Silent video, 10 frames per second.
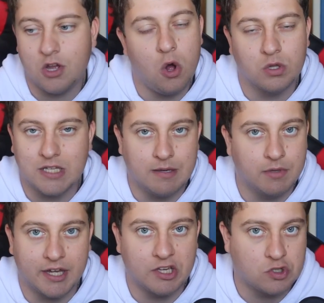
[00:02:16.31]
The whole
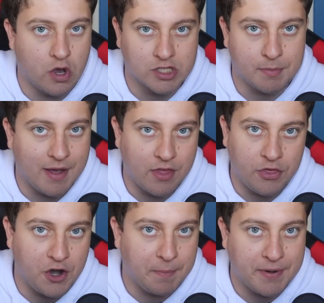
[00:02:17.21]
team looked exhausted by
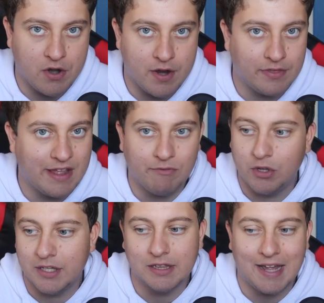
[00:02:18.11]
the third period. They
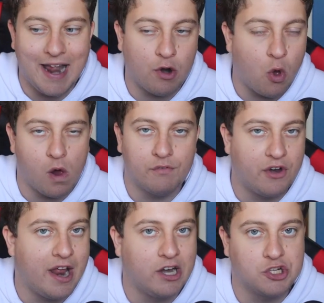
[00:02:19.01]
really let out all of
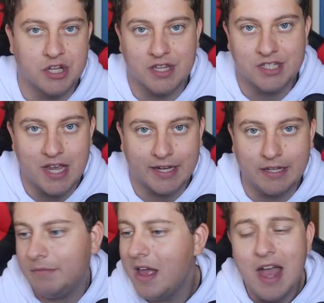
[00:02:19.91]
their energy in the
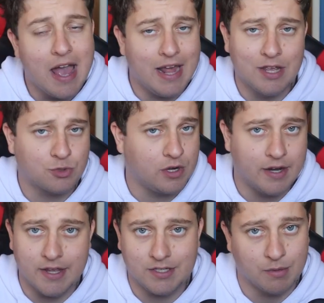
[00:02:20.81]
second. It is what
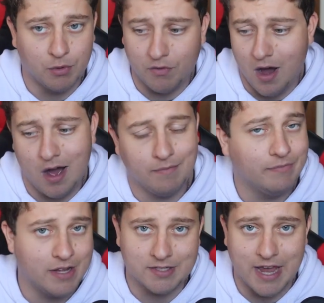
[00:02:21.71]
it is. You move
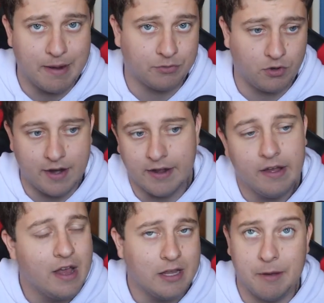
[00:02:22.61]
on. It's game
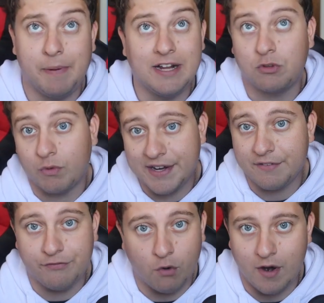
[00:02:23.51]
three. You played 3
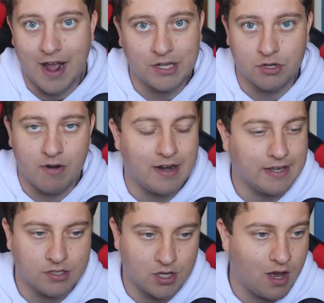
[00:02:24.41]
and 4 nights
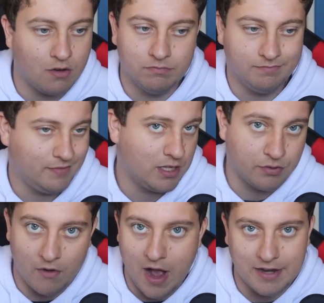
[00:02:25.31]
already, so
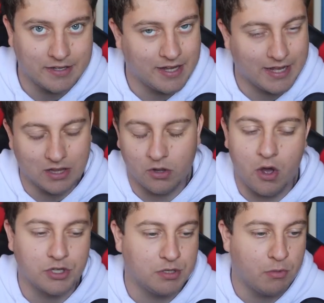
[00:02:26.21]
it's fine. You take the
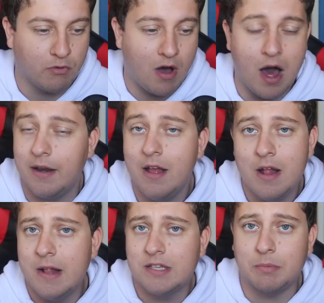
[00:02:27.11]
loss, you move on.
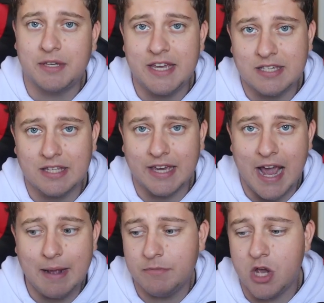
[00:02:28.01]
Some keys to the
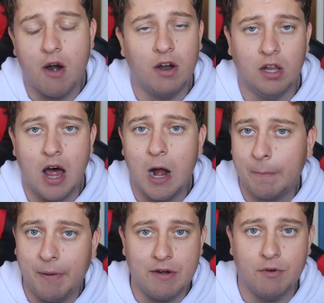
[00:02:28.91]
game. Jaro
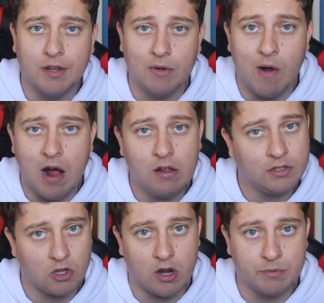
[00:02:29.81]
Halak played really
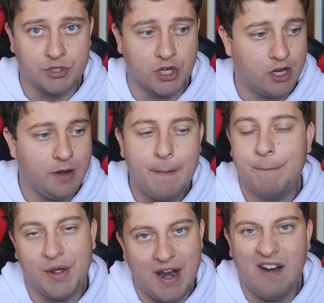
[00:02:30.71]
well. Thought he was good.
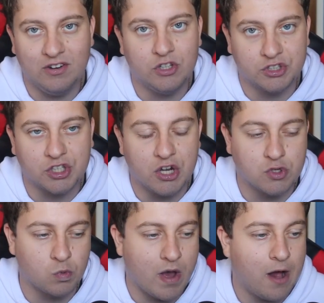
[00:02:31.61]
Panarin looked good
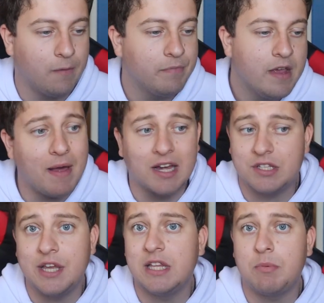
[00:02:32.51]
as well. I'm not
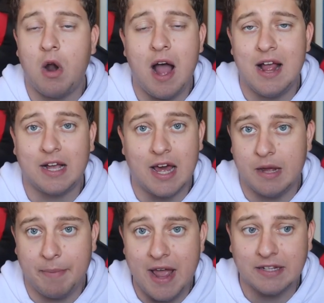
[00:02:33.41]
going to say Libor Hayek
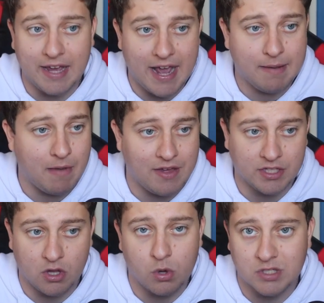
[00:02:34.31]
had a bad game. I
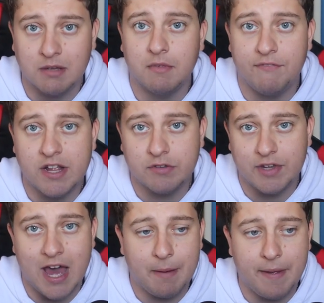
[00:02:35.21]
think the whole team
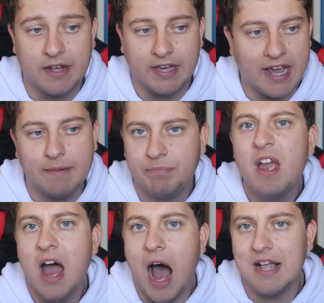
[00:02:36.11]
defensively had a bad game.
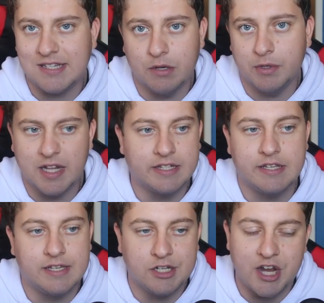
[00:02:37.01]
I still would like
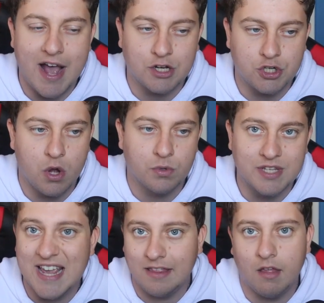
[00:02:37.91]
to see Jack
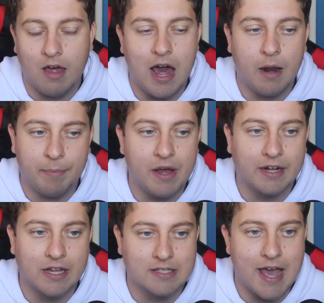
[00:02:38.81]
Jones in the lineup
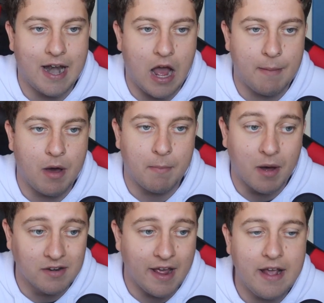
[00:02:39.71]
against Anaheim on
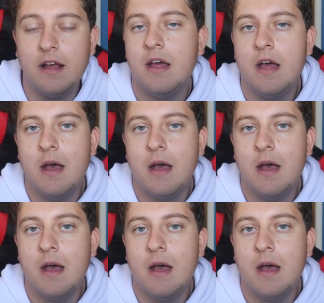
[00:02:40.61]
Monday.